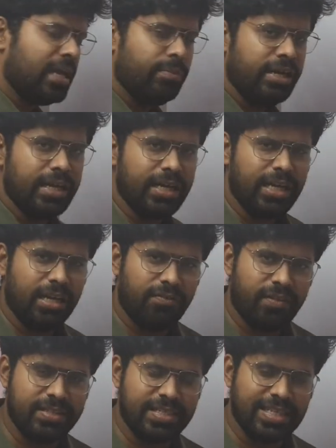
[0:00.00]
can be done
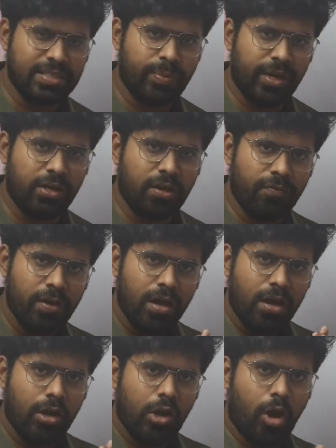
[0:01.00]
if there is a suspect of
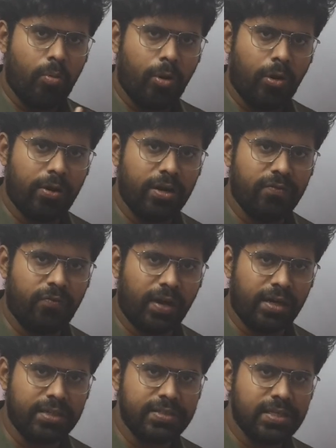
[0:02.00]
Glomerular
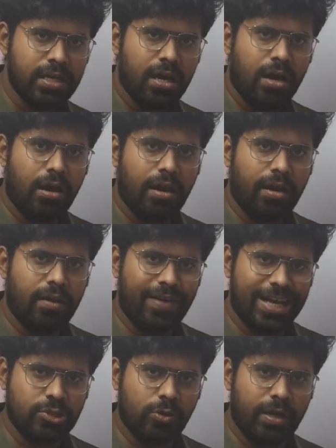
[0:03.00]
nephritis, or an
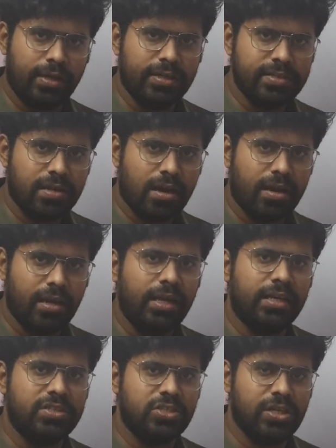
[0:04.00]
vasculitis or an
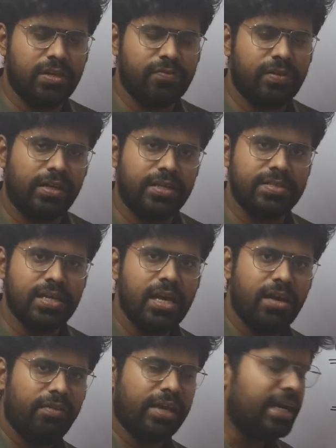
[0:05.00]
interstitial nephritis,
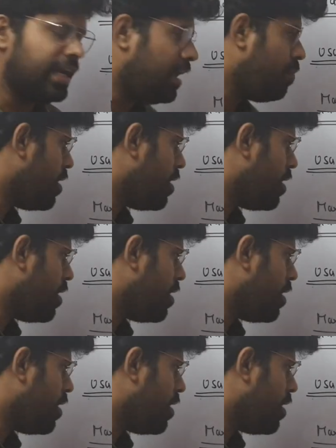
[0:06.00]
we can try